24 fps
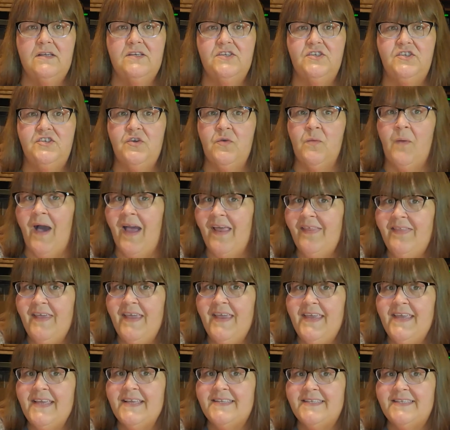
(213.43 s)
Do I
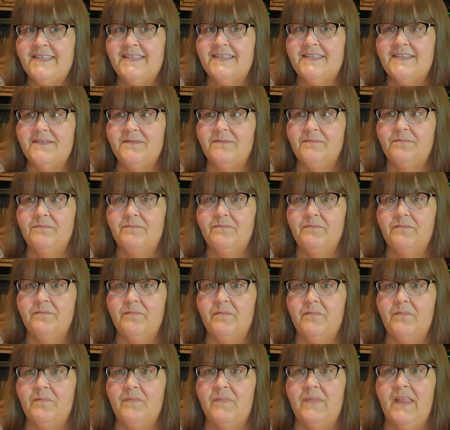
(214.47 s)
think it's
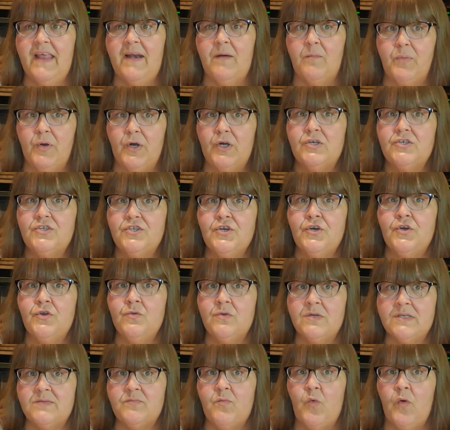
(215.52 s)
that a person
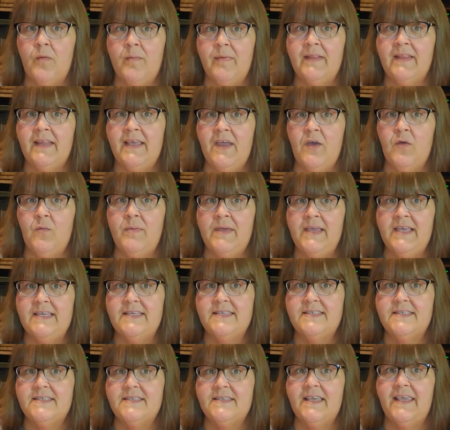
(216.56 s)
who is morbidly
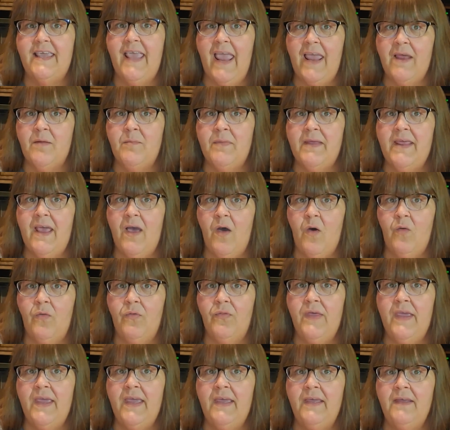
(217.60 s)
obese can be
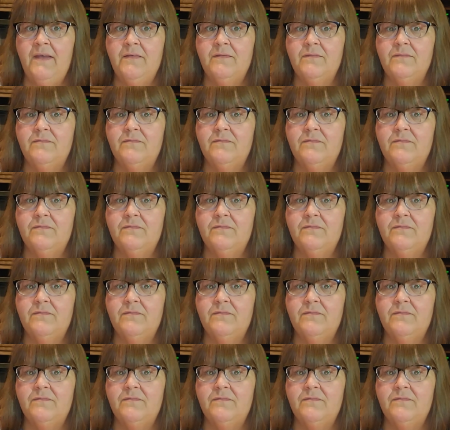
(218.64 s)
healthy?